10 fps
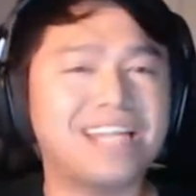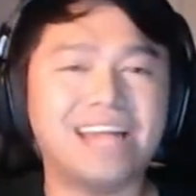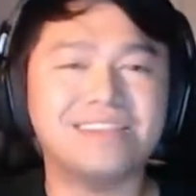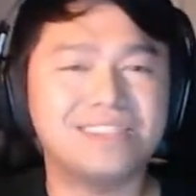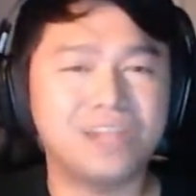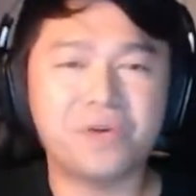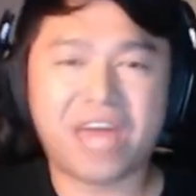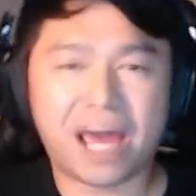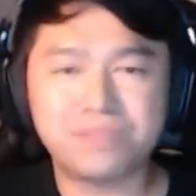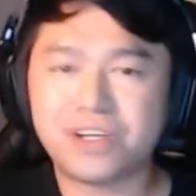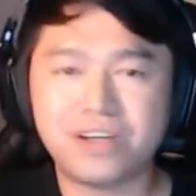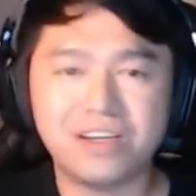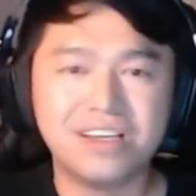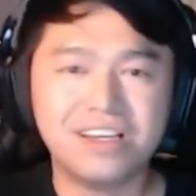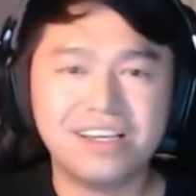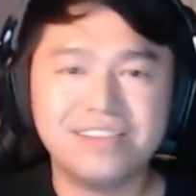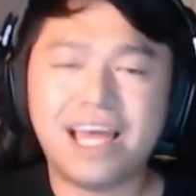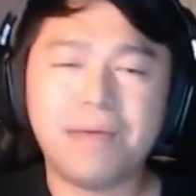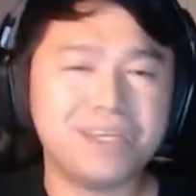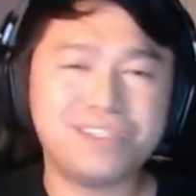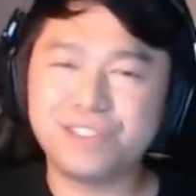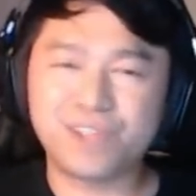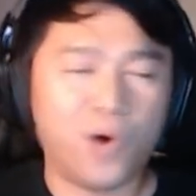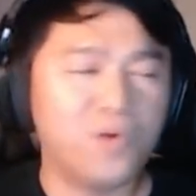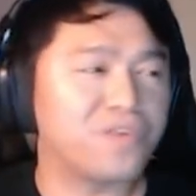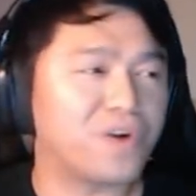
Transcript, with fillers: Nidus to no capture. That mission's over